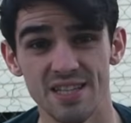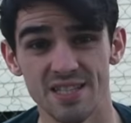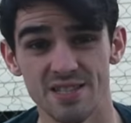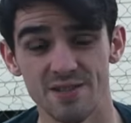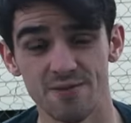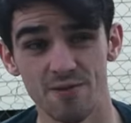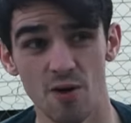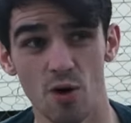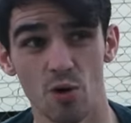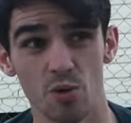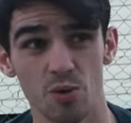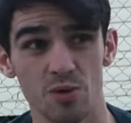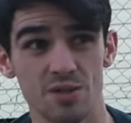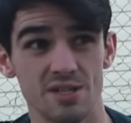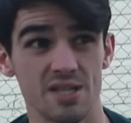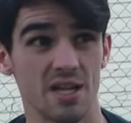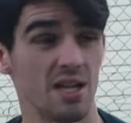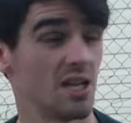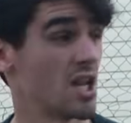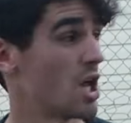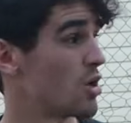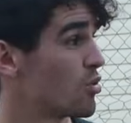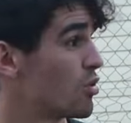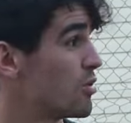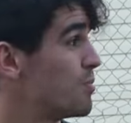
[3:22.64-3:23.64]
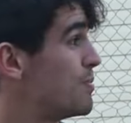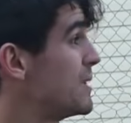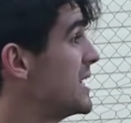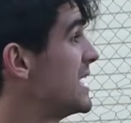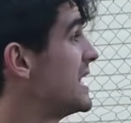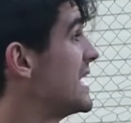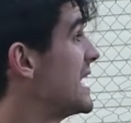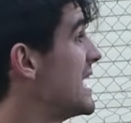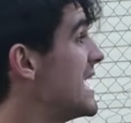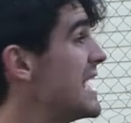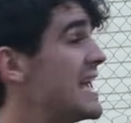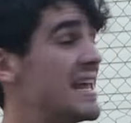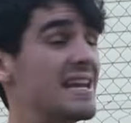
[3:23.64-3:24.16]
these photos, along with
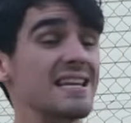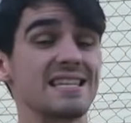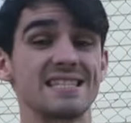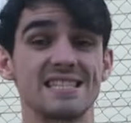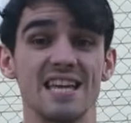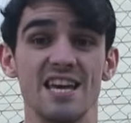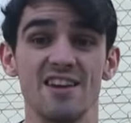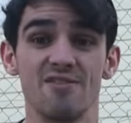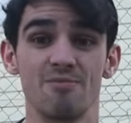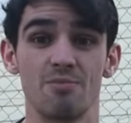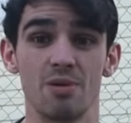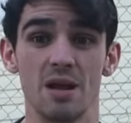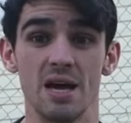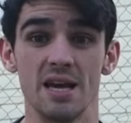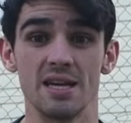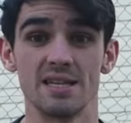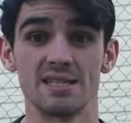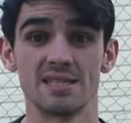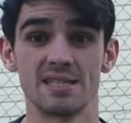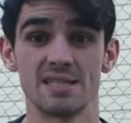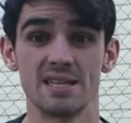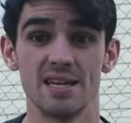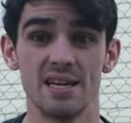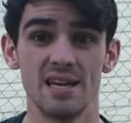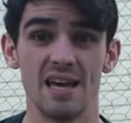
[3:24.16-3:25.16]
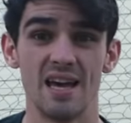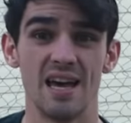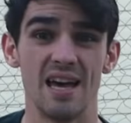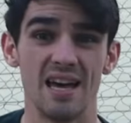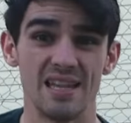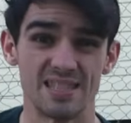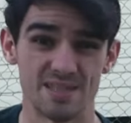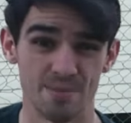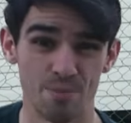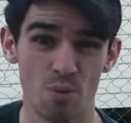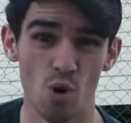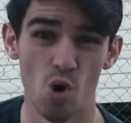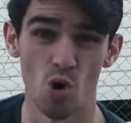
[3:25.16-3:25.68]
being in a safe place,
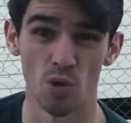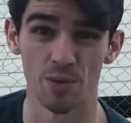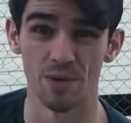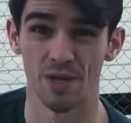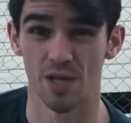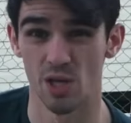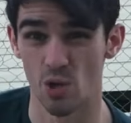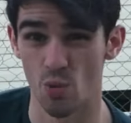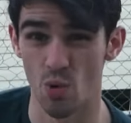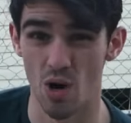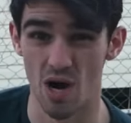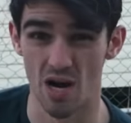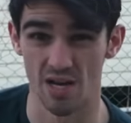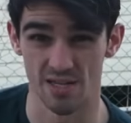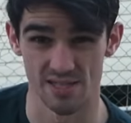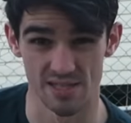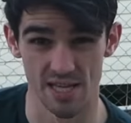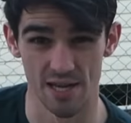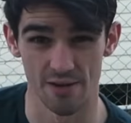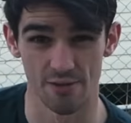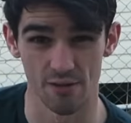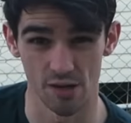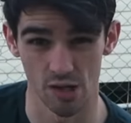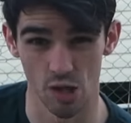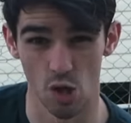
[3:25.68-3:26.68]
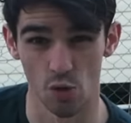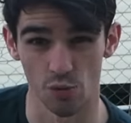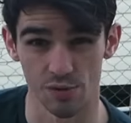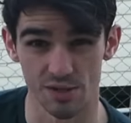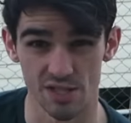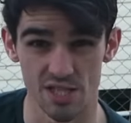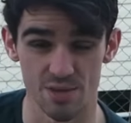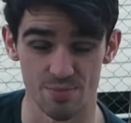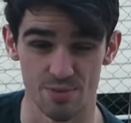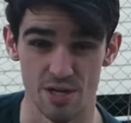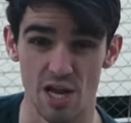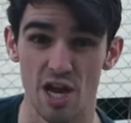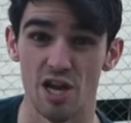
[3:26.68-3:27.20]
it's important that you wear safe
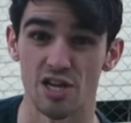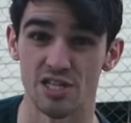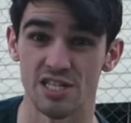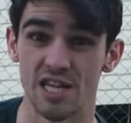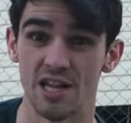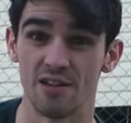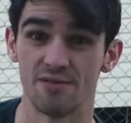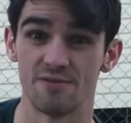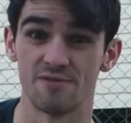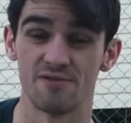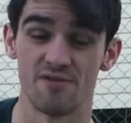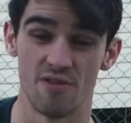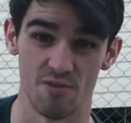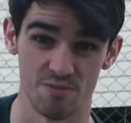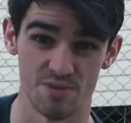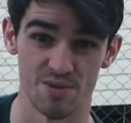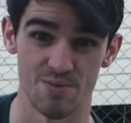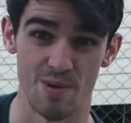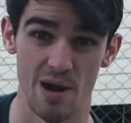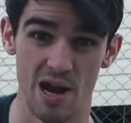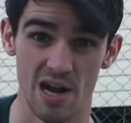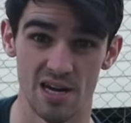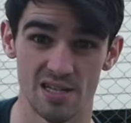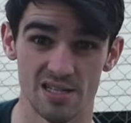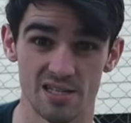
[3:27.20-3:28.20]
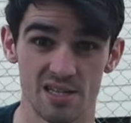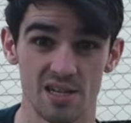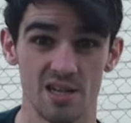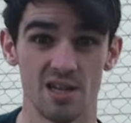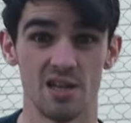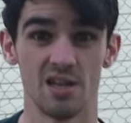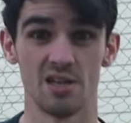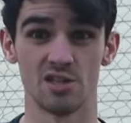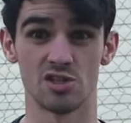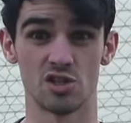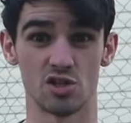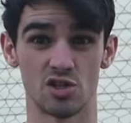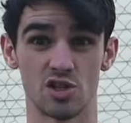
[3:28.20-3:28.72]
clothing to protect yourself from sparks,
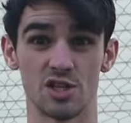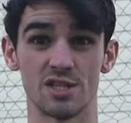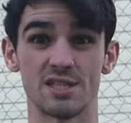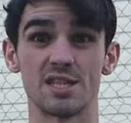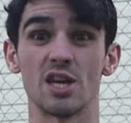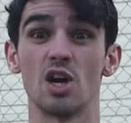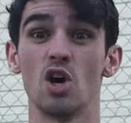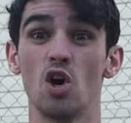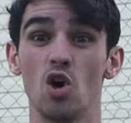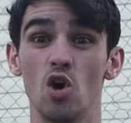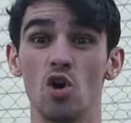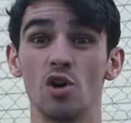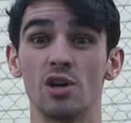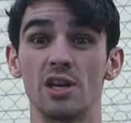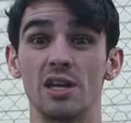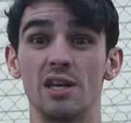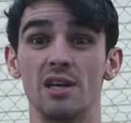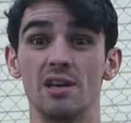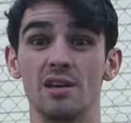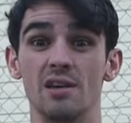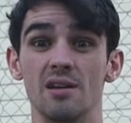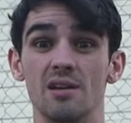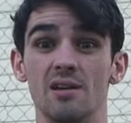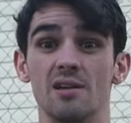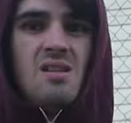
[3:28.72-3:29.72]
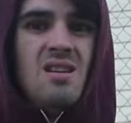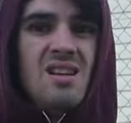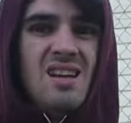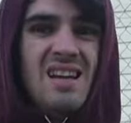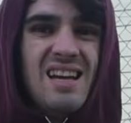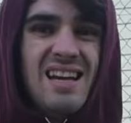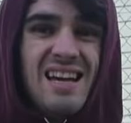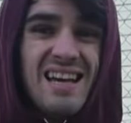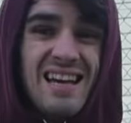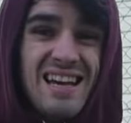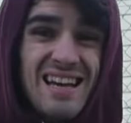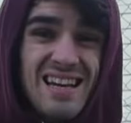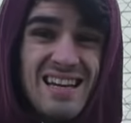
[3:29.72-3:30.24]
such as a hoodie,
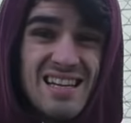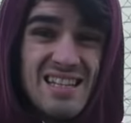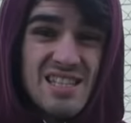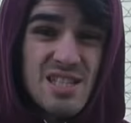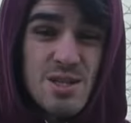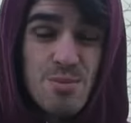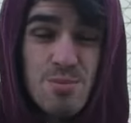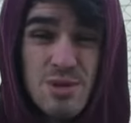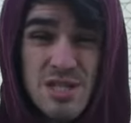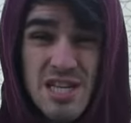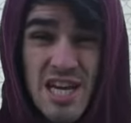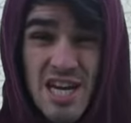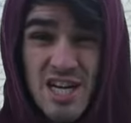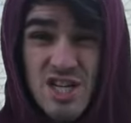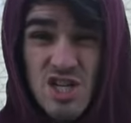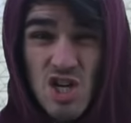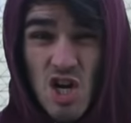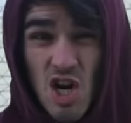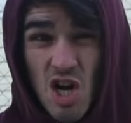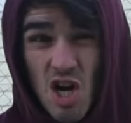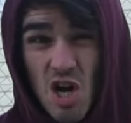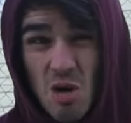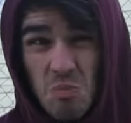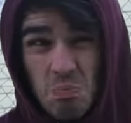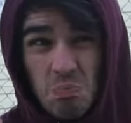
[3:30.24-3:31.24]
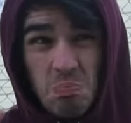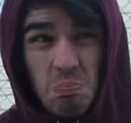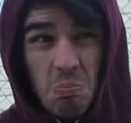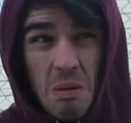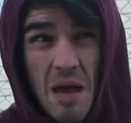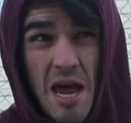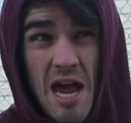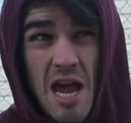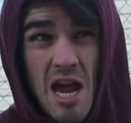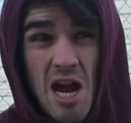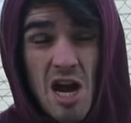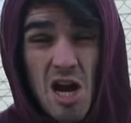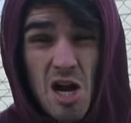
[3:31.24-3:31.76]
to protect your
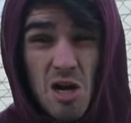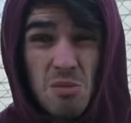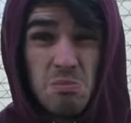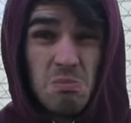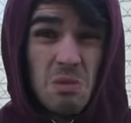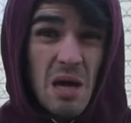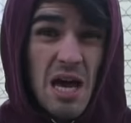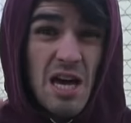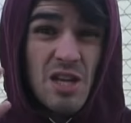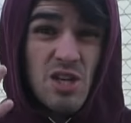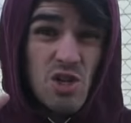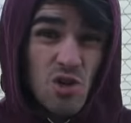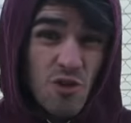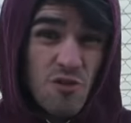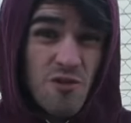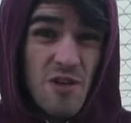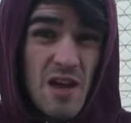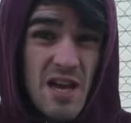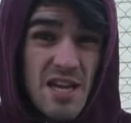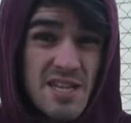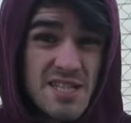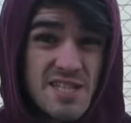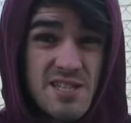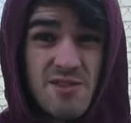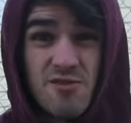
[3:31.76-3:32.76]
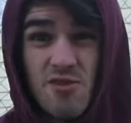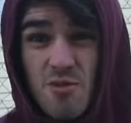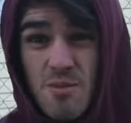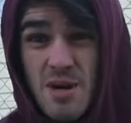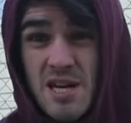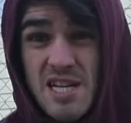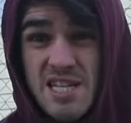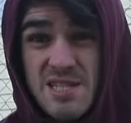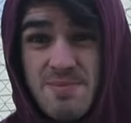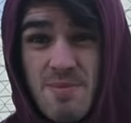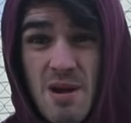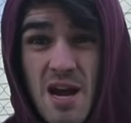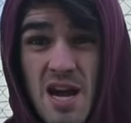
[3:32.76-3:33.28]
hair and your face from
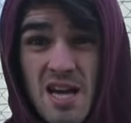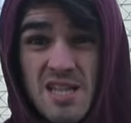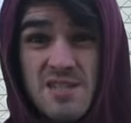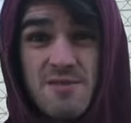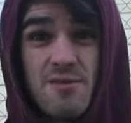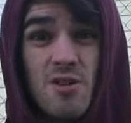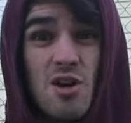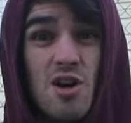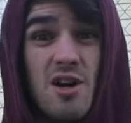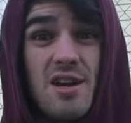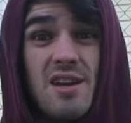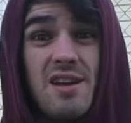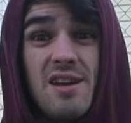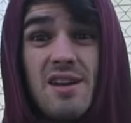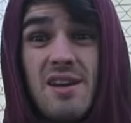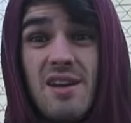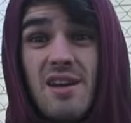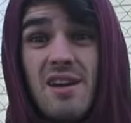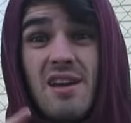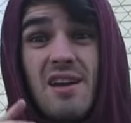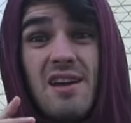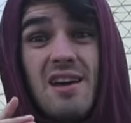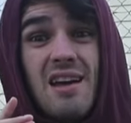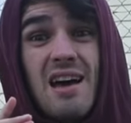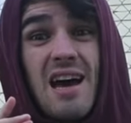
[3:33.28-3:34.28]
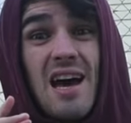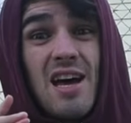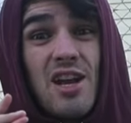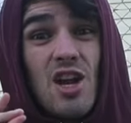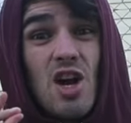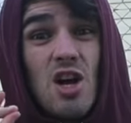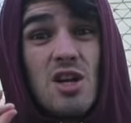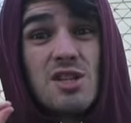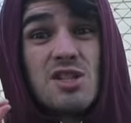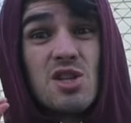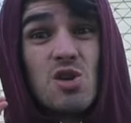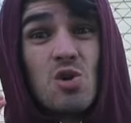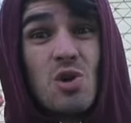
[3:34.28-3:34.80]
any sparks flying, and
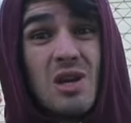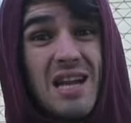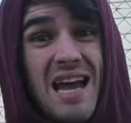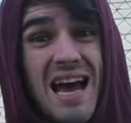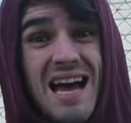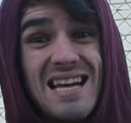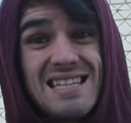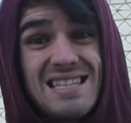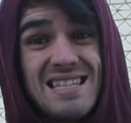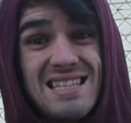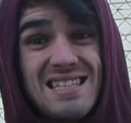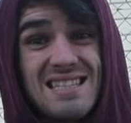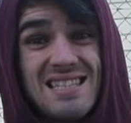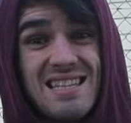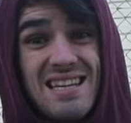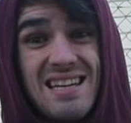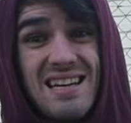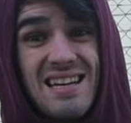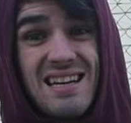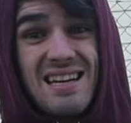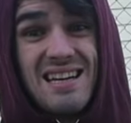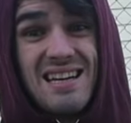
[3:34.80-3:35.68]
also glasses